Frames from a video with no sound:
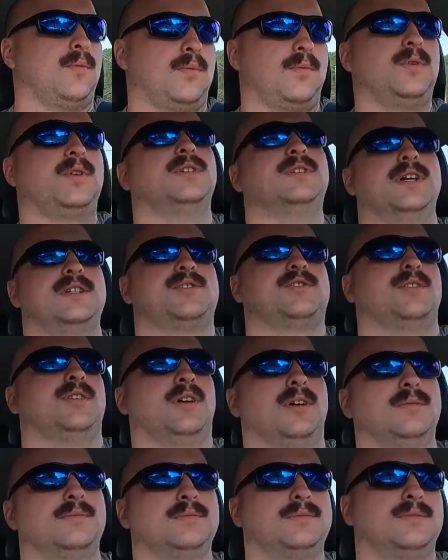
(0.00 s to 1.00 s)
we'll let you
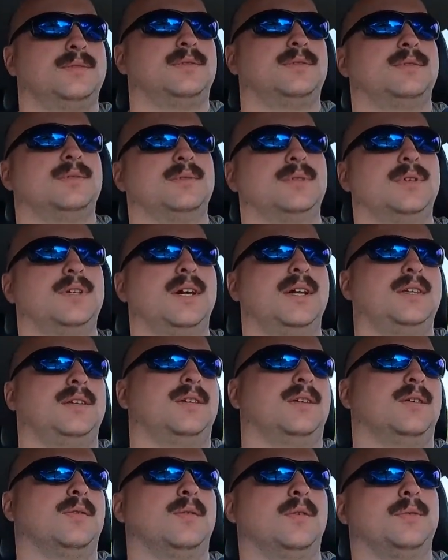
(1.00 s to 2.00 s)
know. We'll let you
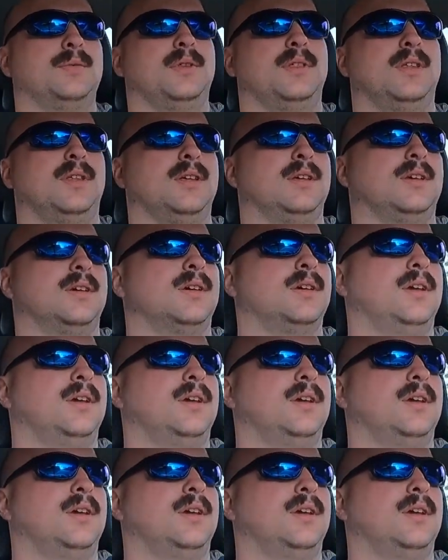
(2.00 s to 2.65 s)
know what we think.